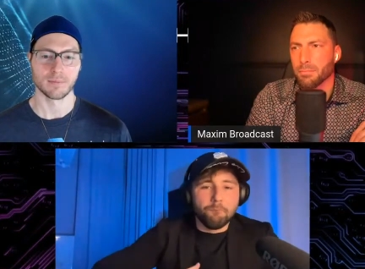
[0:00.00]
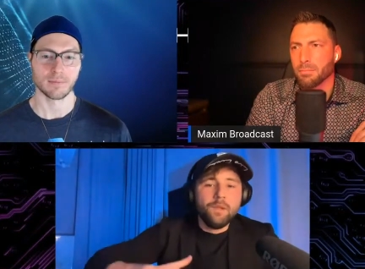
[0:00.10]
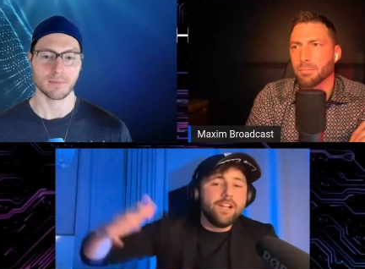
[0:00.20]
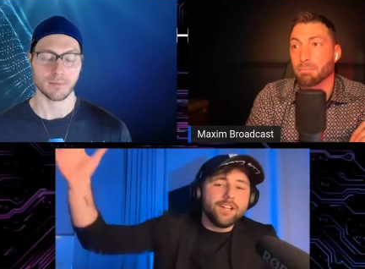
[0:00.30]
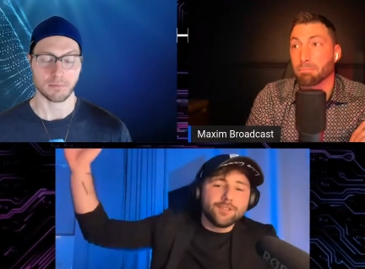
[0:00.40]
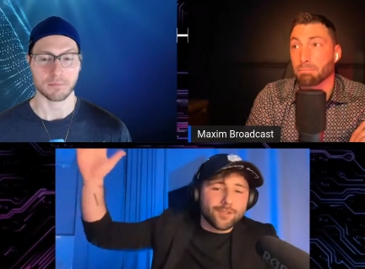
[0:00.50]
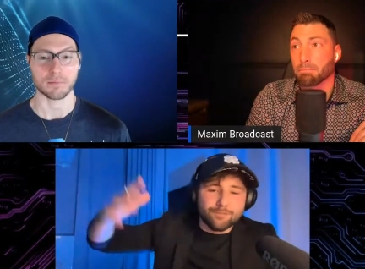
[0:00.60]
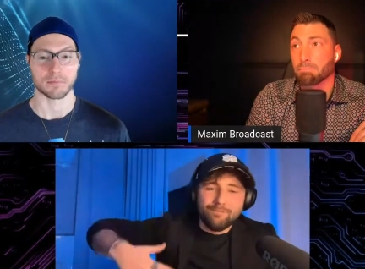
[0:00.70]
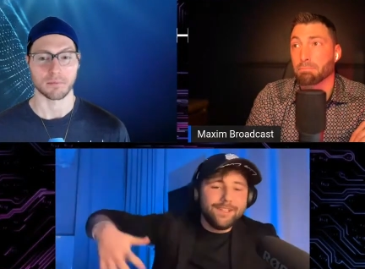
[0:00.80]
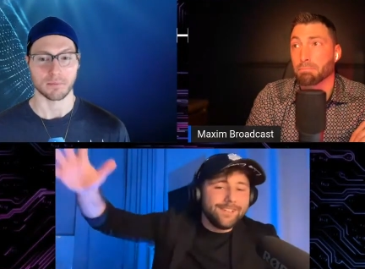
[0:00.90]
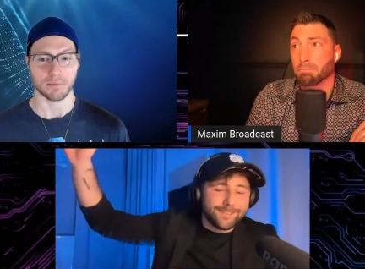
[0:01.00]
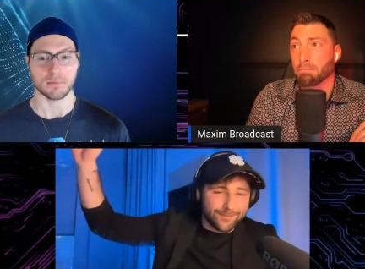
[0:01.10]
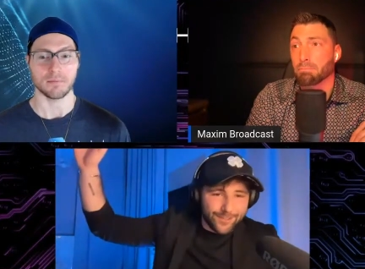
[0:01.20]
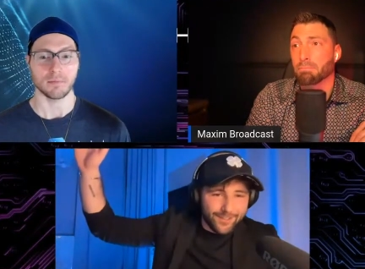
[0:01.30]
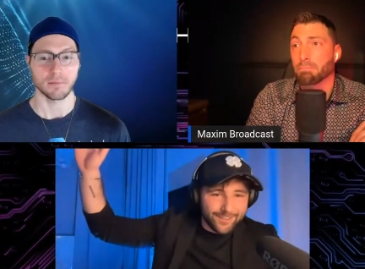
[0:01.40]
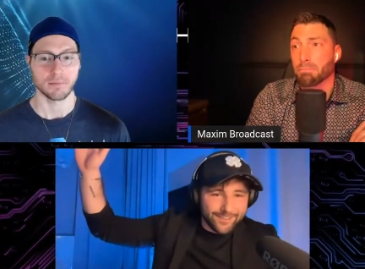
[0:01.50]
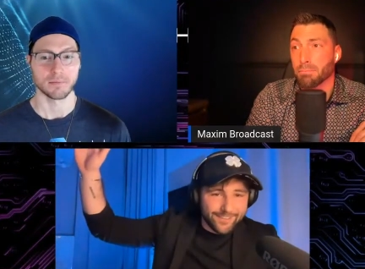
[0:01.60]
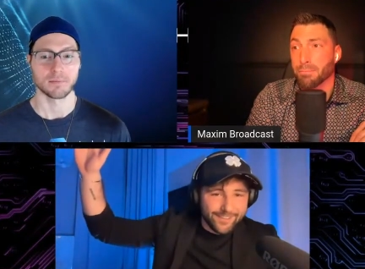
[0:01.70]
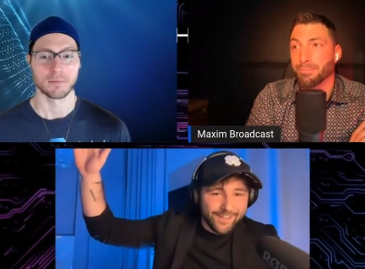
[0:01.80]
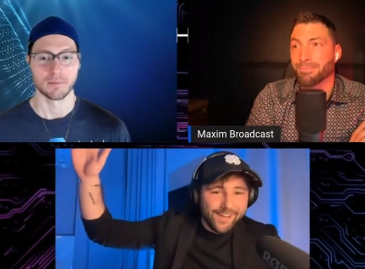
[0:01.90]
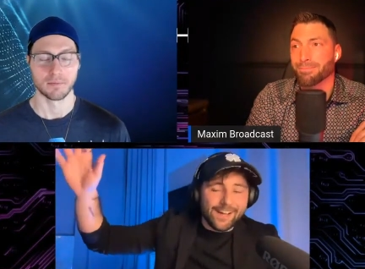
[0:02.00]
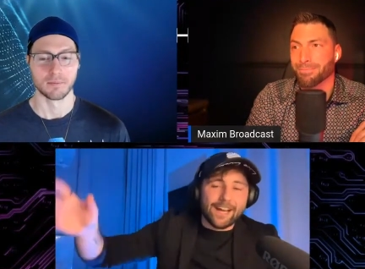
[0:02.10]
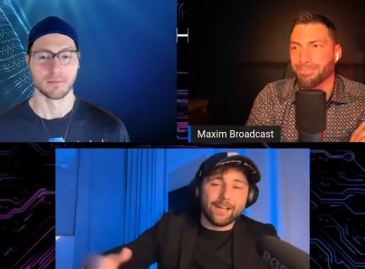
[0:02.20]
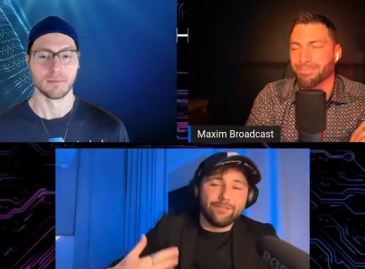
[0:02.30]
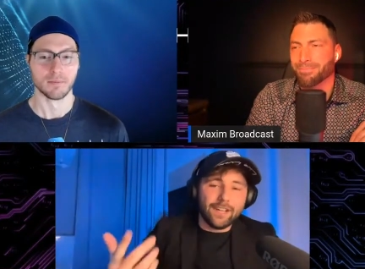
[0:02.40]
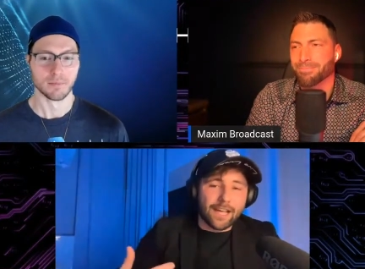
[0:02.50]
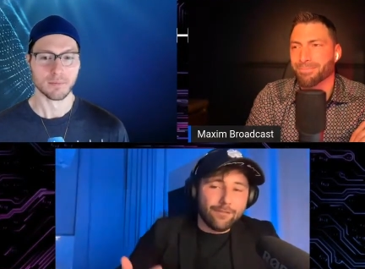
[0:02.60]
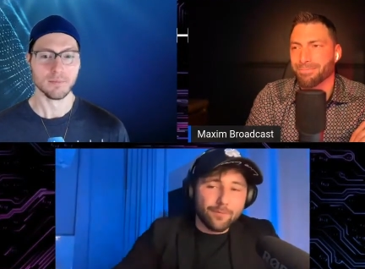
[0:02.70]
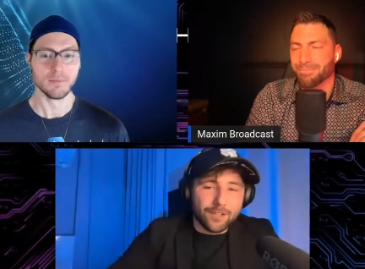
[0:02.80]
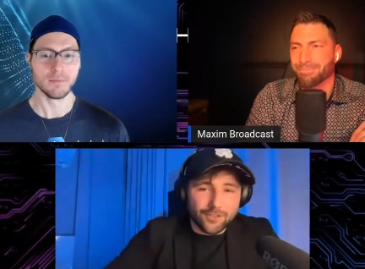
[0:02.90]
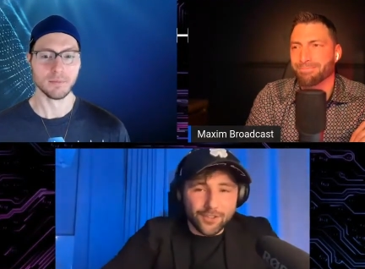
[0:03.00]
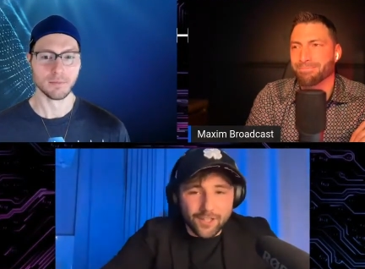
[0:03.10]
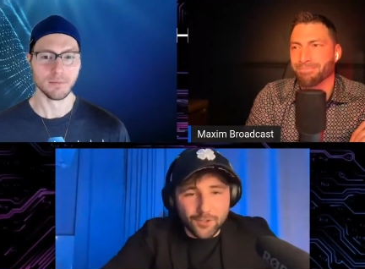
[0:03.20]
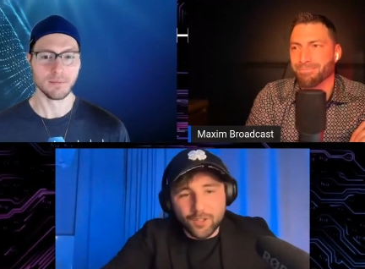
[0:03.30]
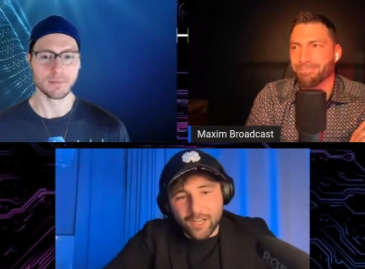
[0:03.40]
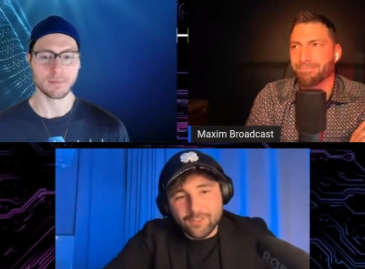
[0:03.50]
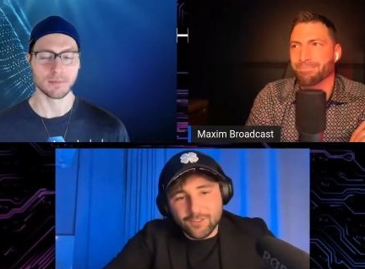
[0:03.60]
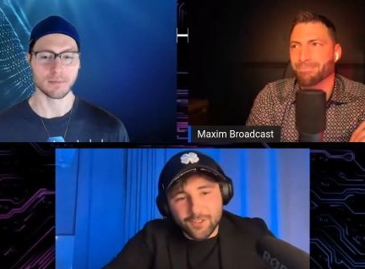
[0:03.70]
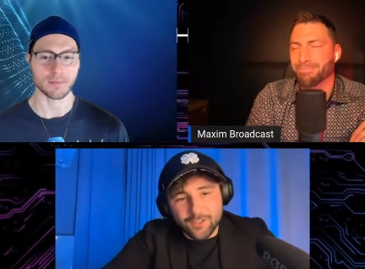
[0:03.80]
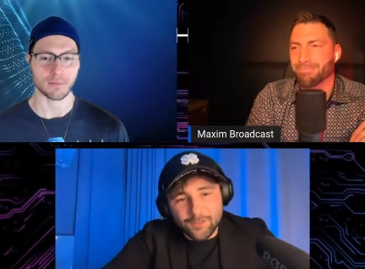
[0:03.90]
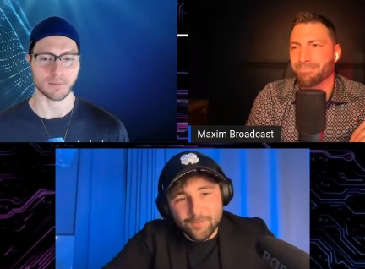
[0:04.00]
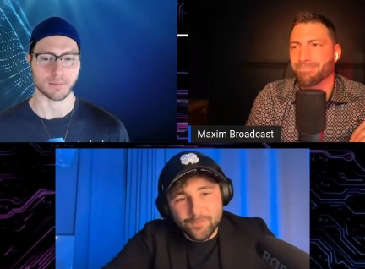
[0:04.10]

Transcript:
Speaker 1: millions of millions of dollars. And I feel like everybody should kind of do that exercise.